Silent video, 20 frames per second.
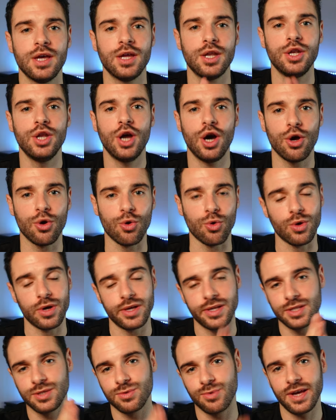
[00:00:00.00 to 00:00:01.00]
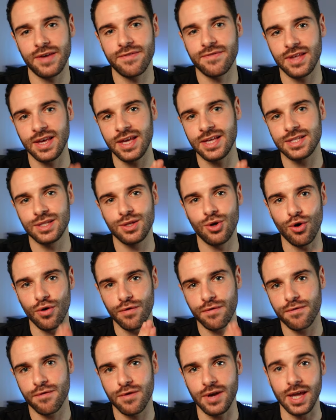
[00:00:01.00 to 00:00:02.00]
No, Zwift is not
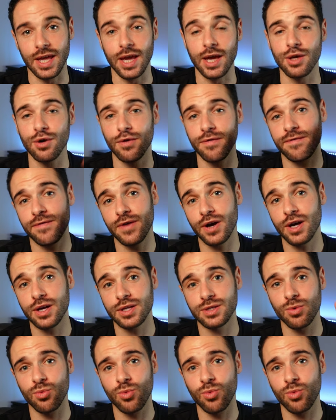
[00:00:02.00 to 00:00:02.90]
free. Your first